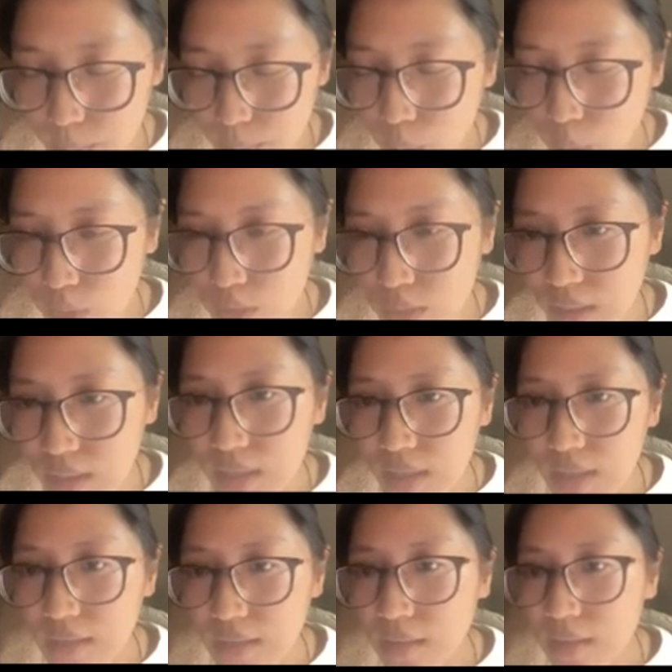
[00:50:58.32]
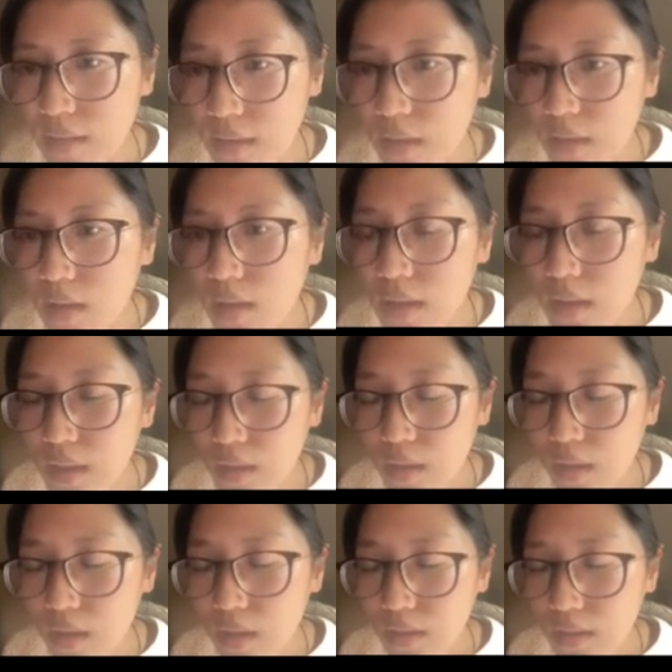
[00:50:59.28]
put in the
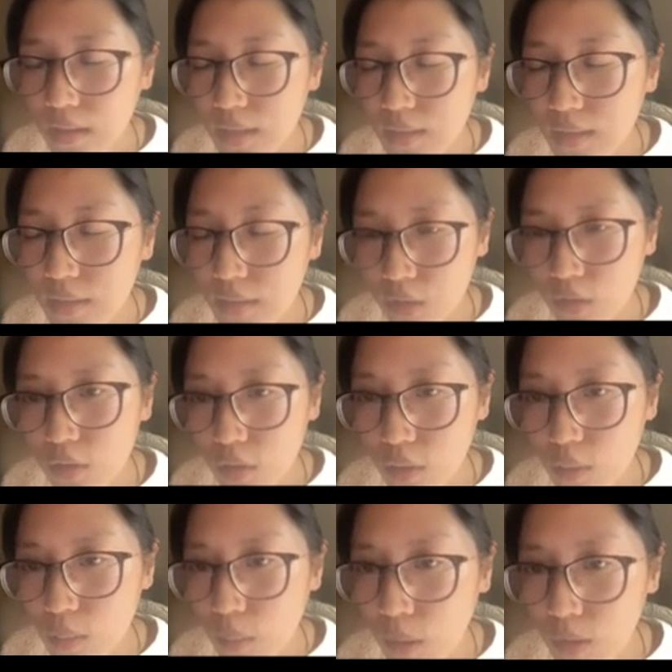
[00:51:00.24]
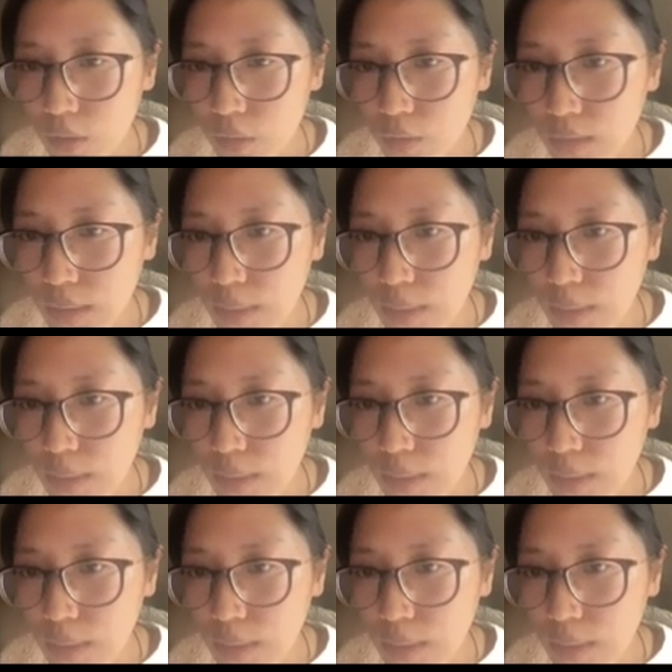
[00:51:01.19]
YOLO model